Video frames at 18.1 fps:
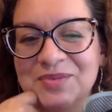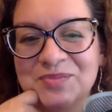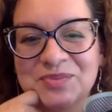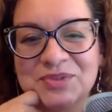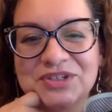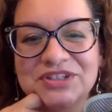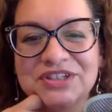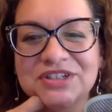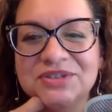
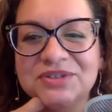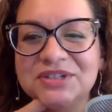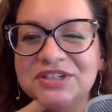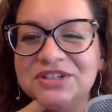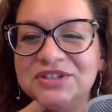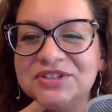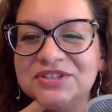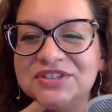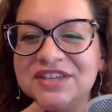Brilliant
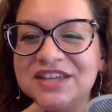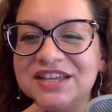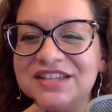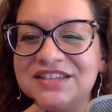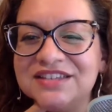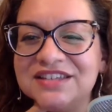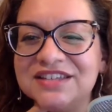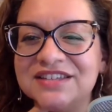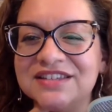Creature
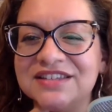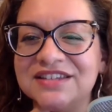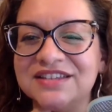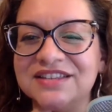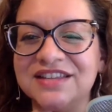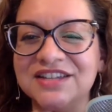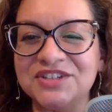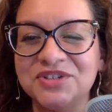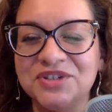says, Is an
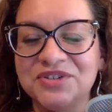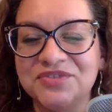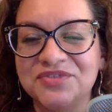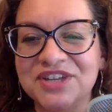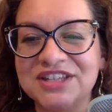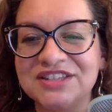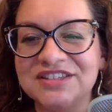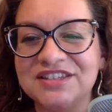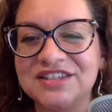electric
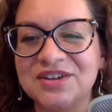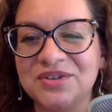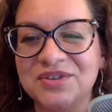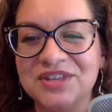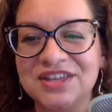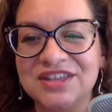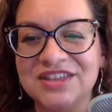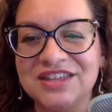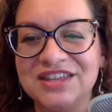fence the
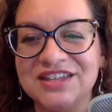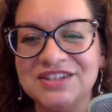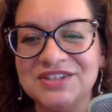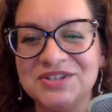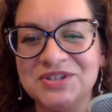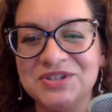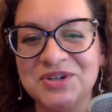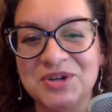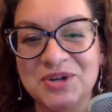only thing to
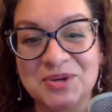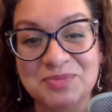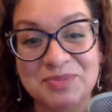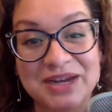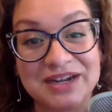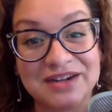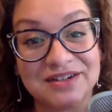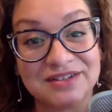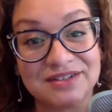deter
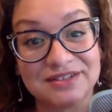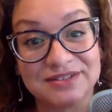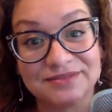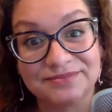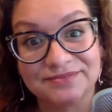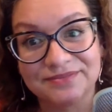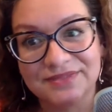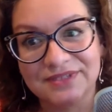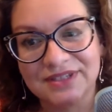bears?
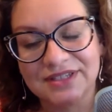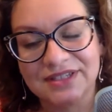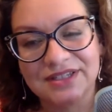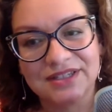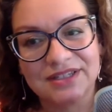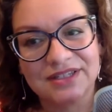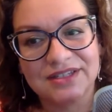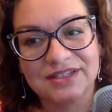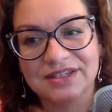
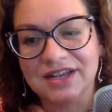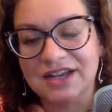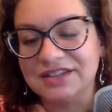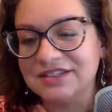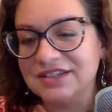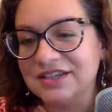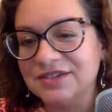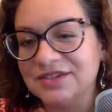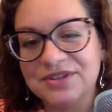
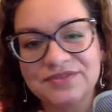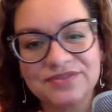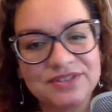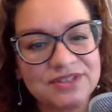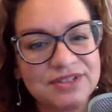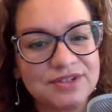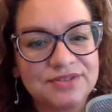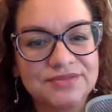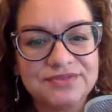Gosh, I don't
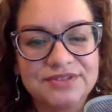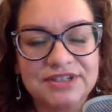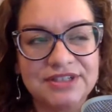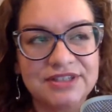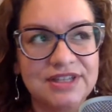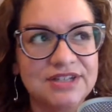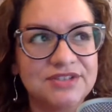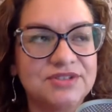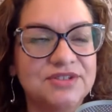even know if an
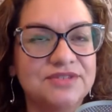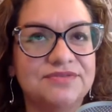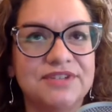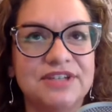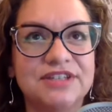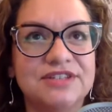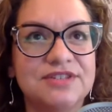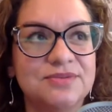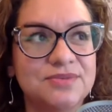electric
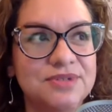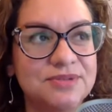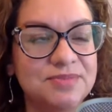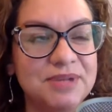fence would